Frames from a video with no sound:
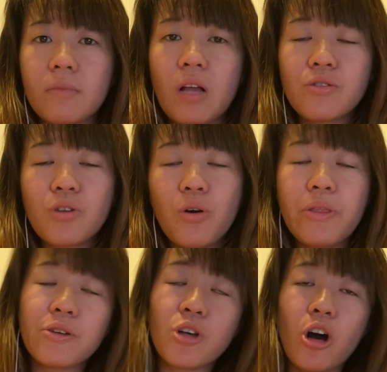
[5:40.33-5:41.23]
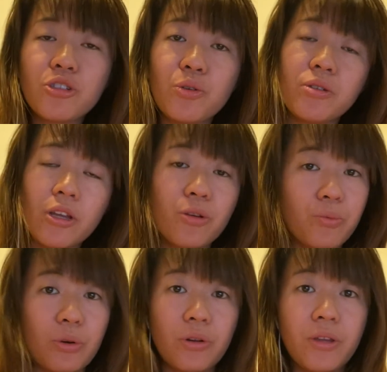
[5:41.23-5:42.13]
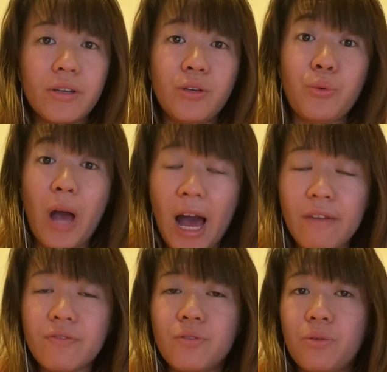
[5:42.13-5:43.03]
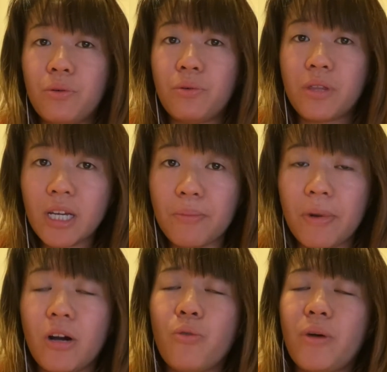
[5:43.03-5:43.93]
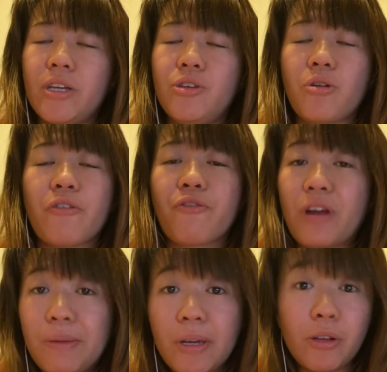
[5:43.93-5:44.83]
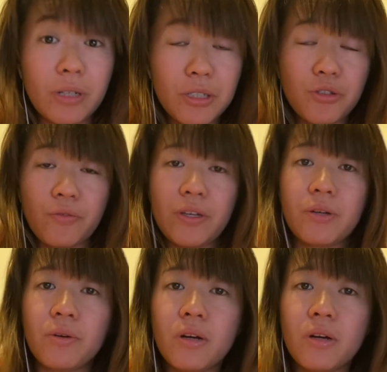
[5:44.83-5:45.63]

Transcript: So there's also another rule that you have to think about when you're framing your interview.